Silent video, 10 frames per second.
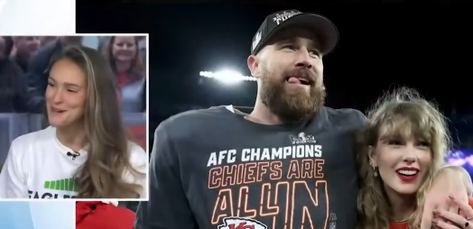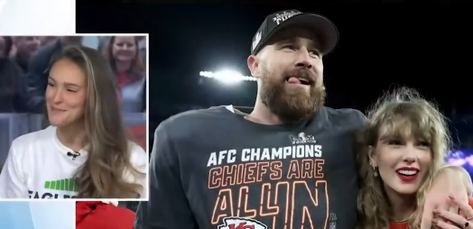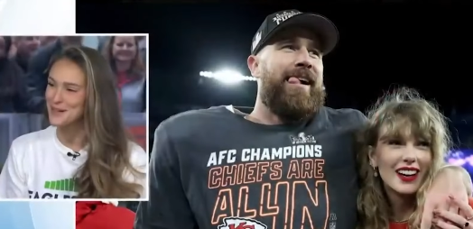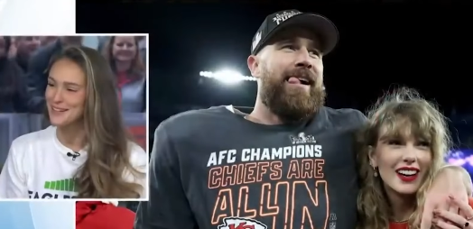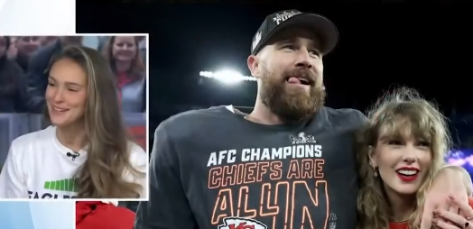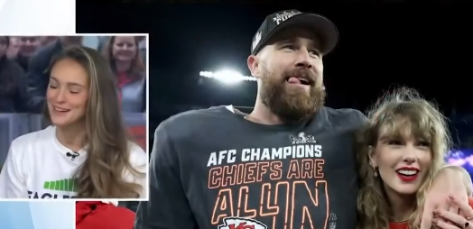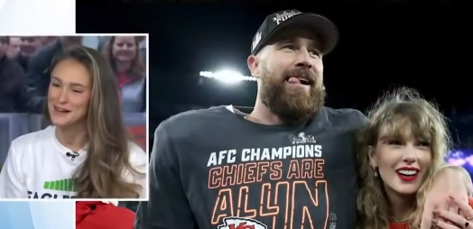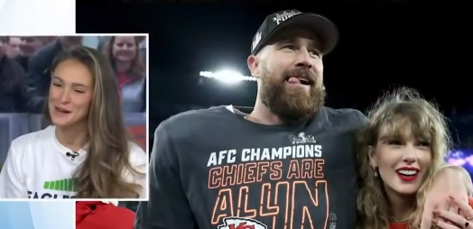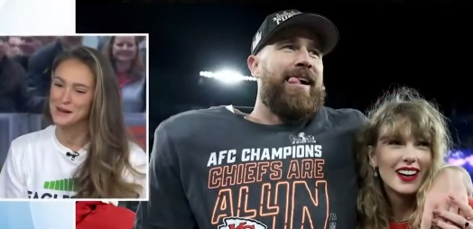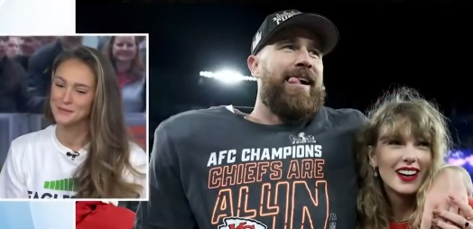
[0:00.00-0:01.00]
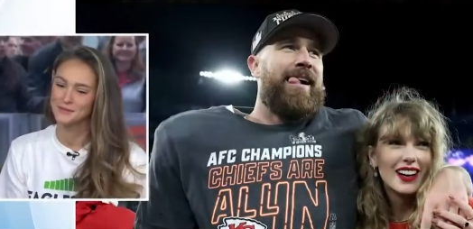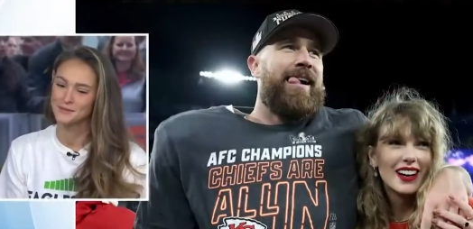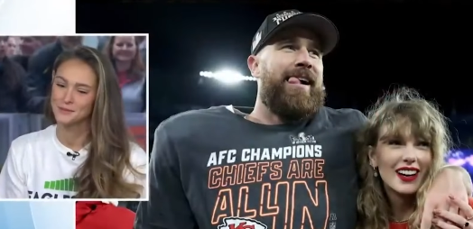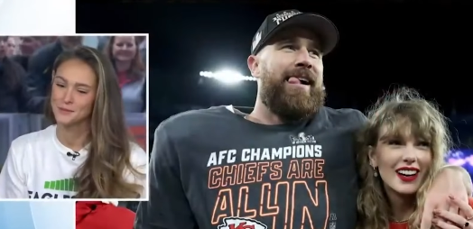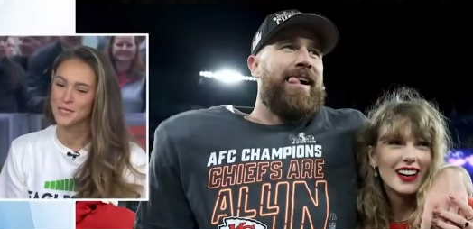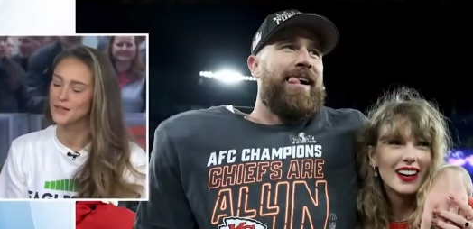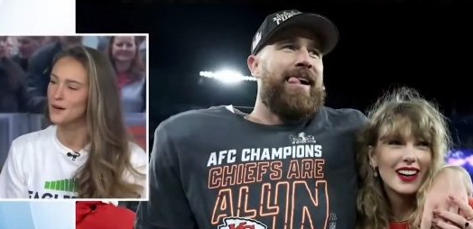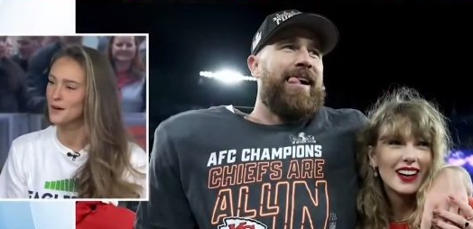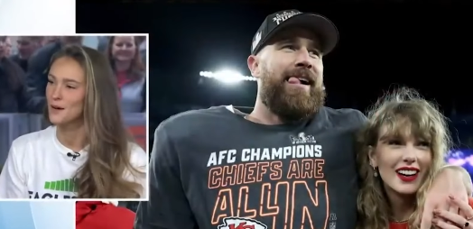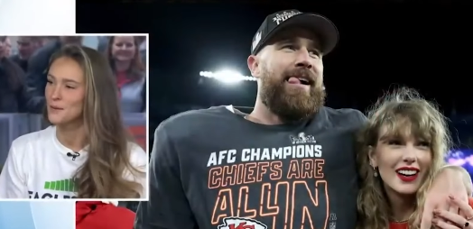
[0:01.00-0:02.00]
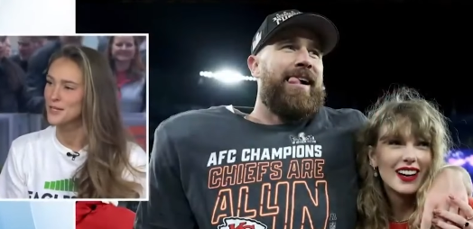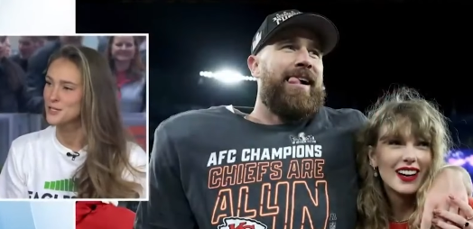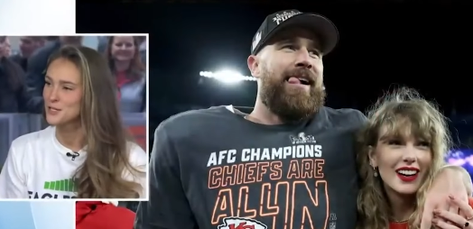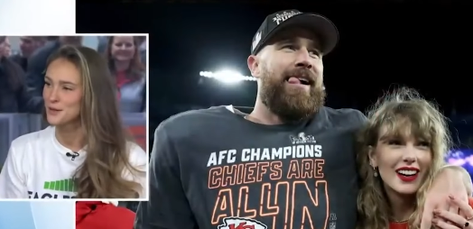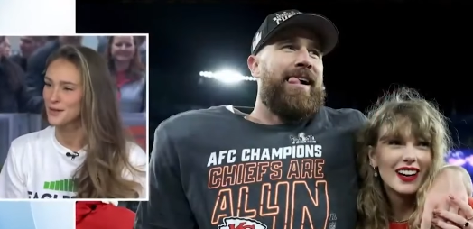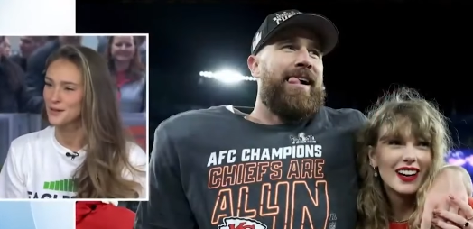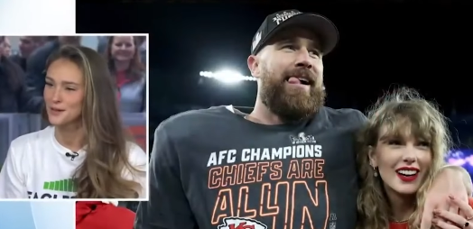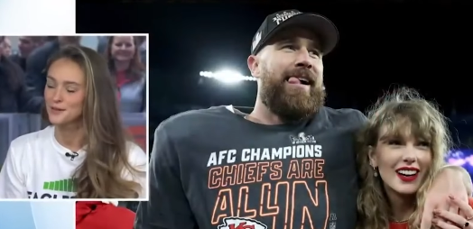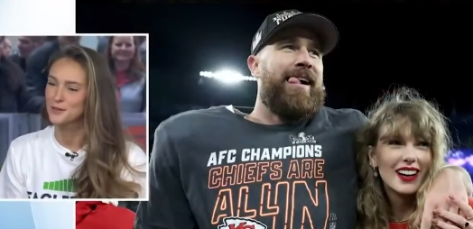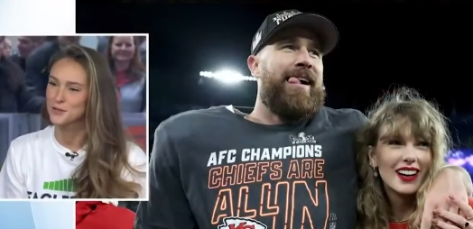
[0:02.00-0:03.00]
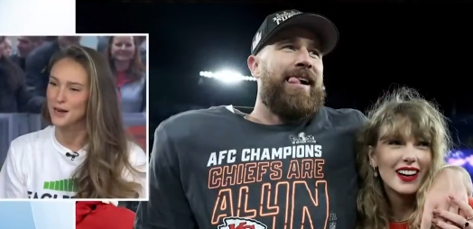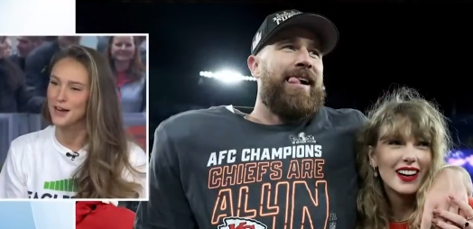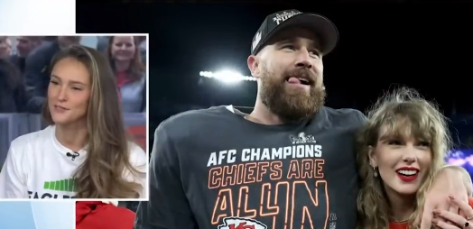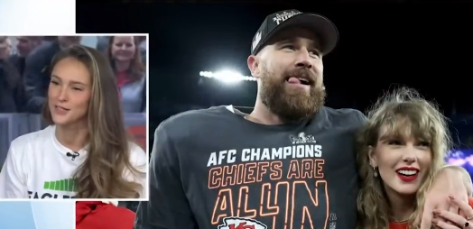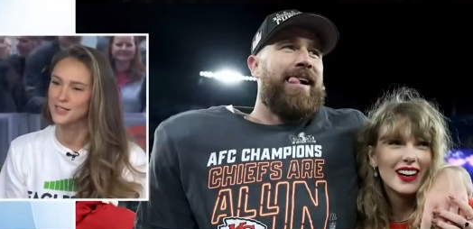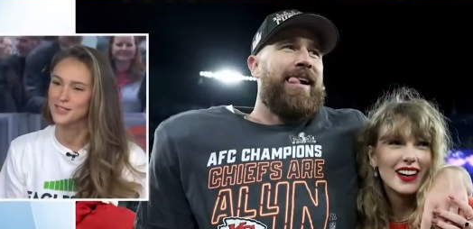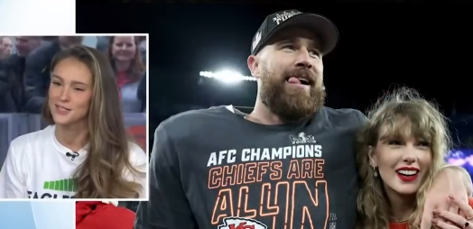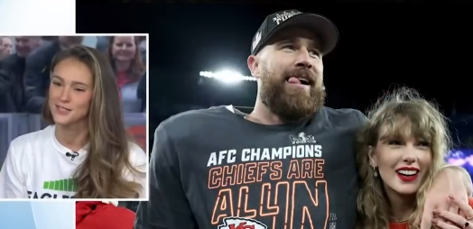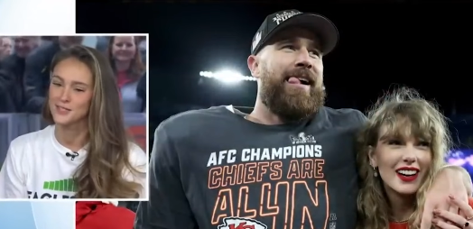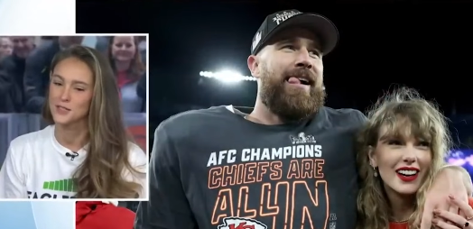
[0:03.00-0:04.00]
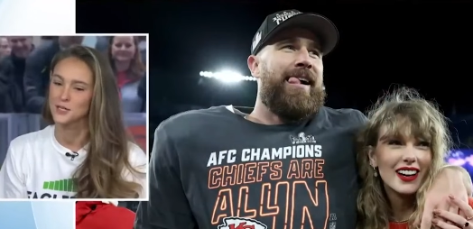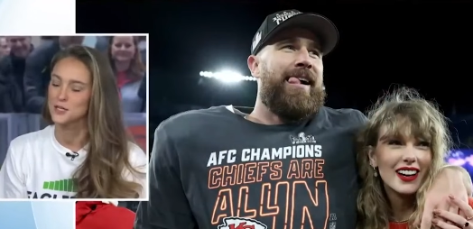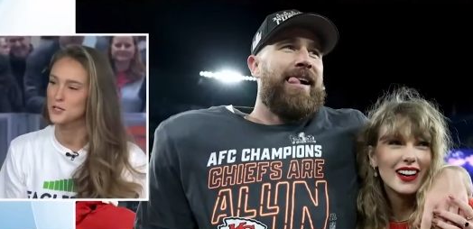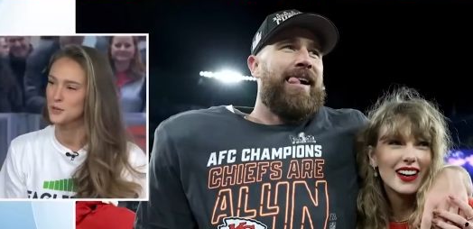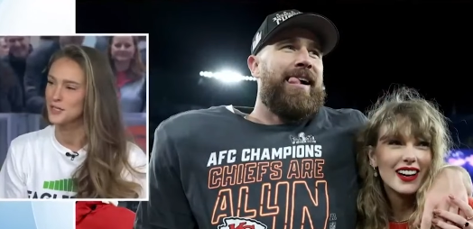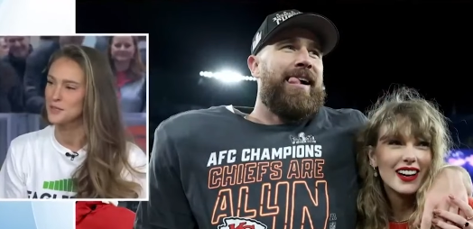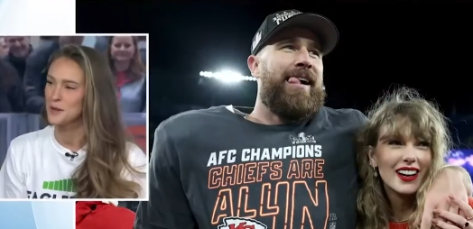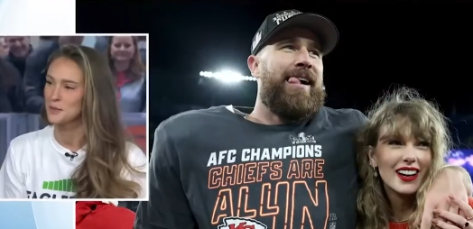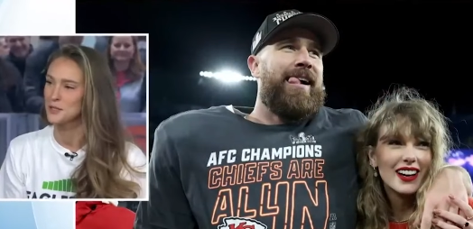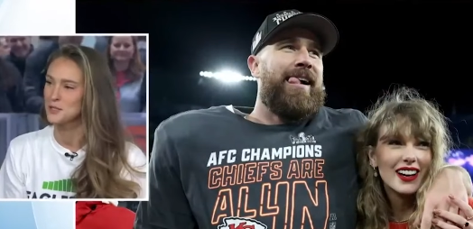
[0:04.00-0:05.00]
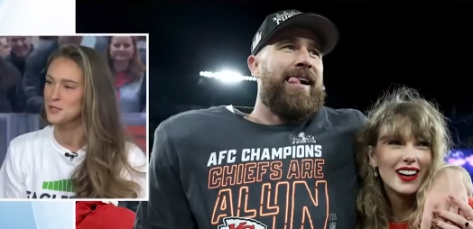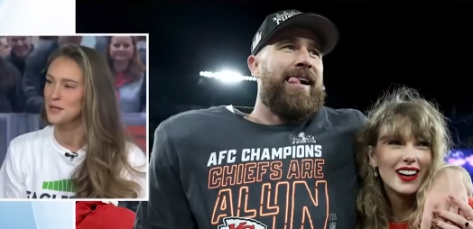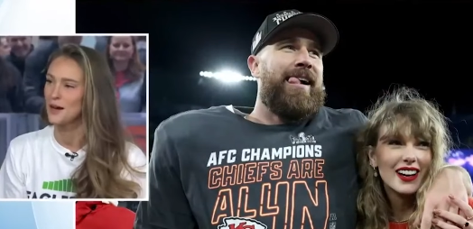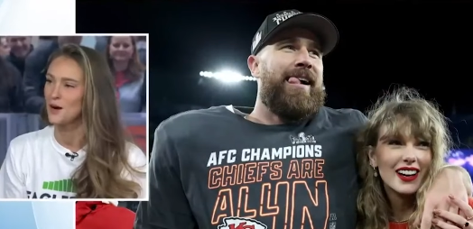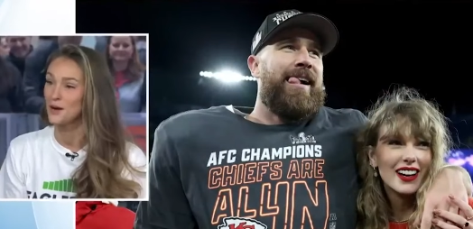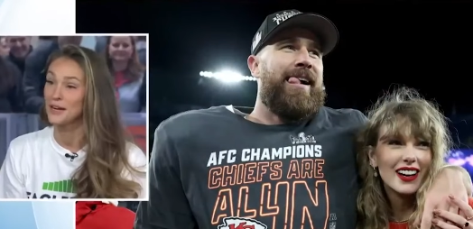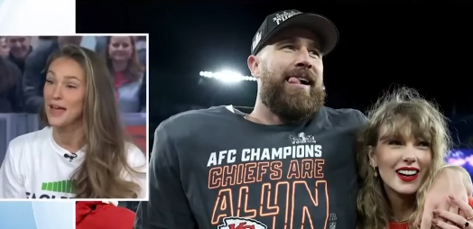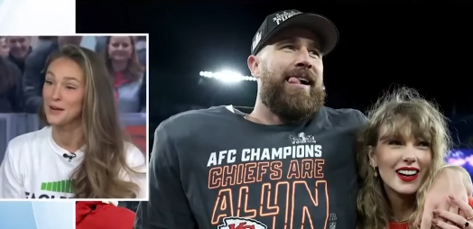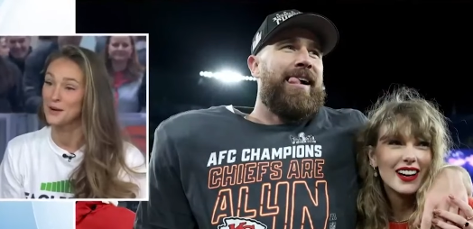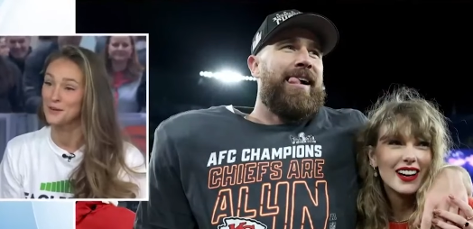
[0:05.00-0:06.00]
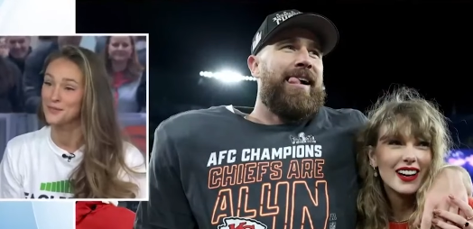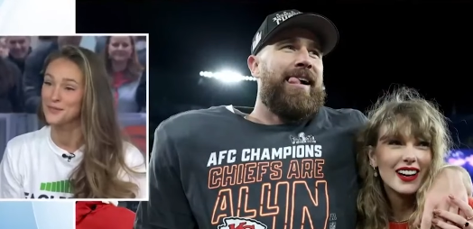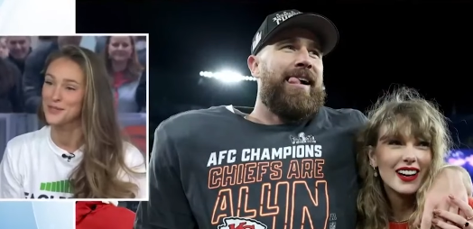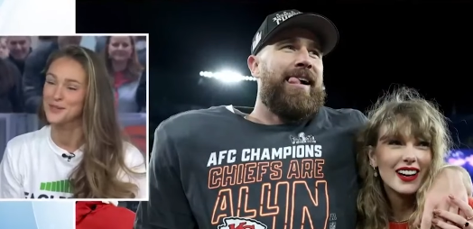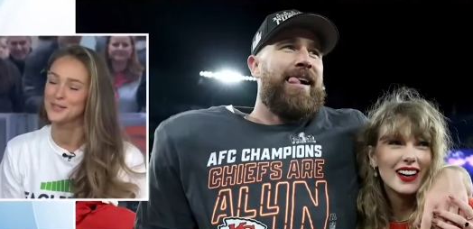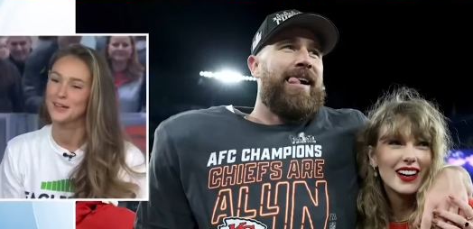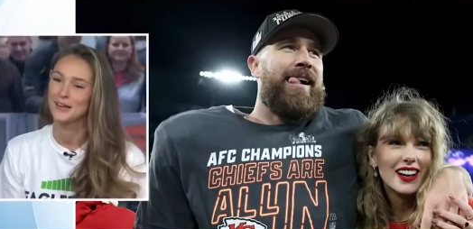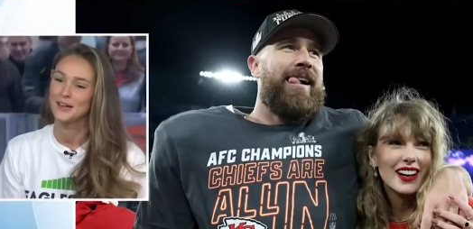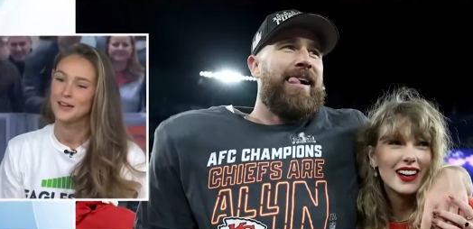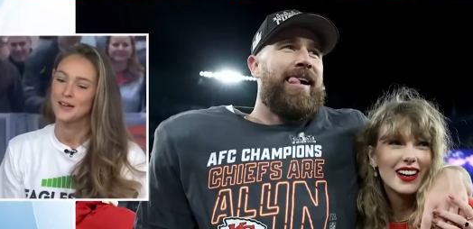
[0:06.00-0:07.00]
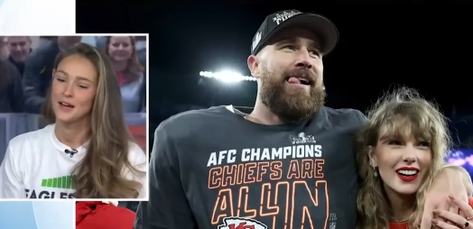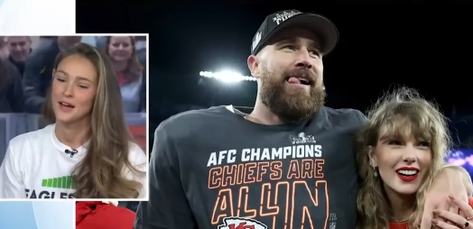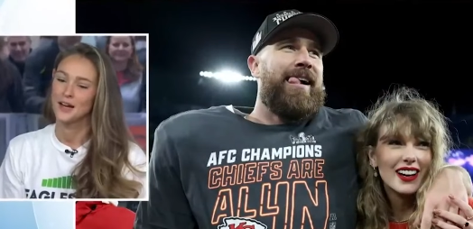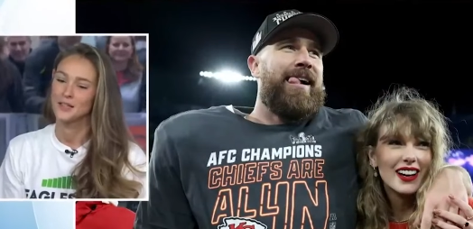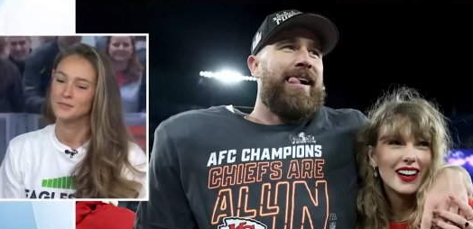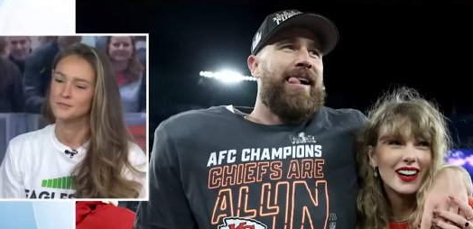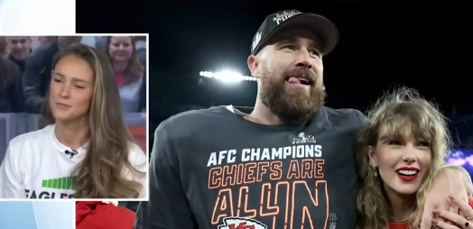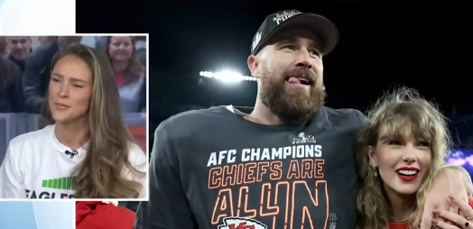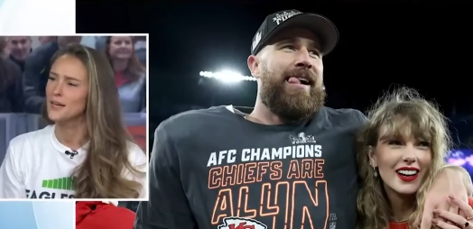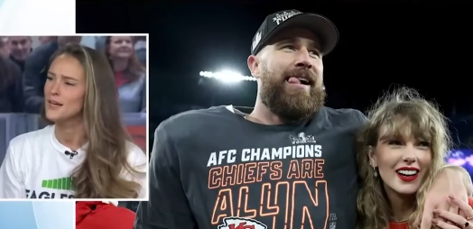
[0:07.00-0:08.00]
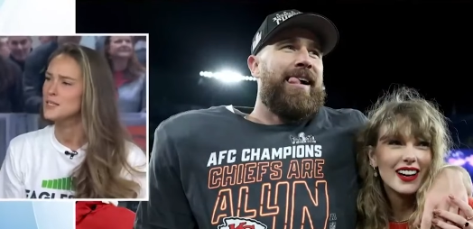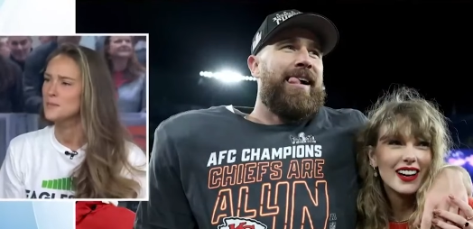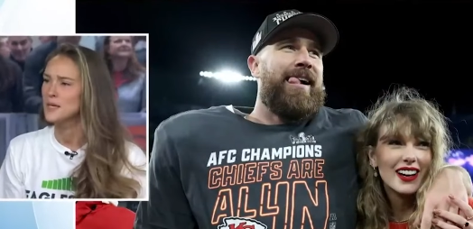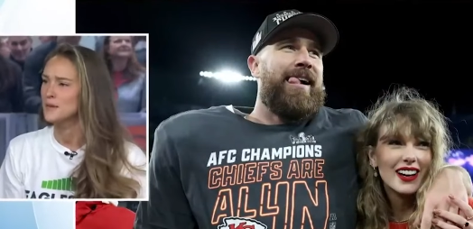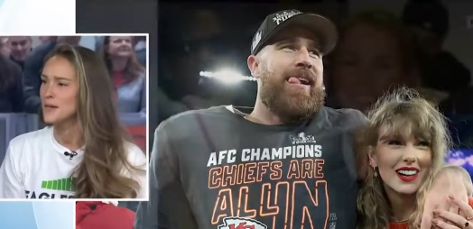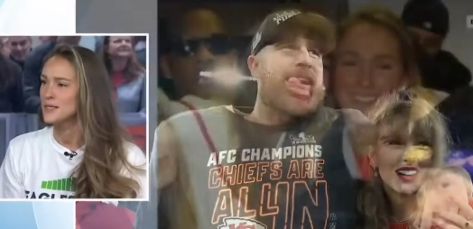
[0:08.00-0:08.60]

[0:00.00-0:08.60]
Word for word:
Speaker 1: happy. Um, we are always cheering on Uncle Trav. It's such a treat to be able to do that on and off the field. Mm-hmm. Um, but it's been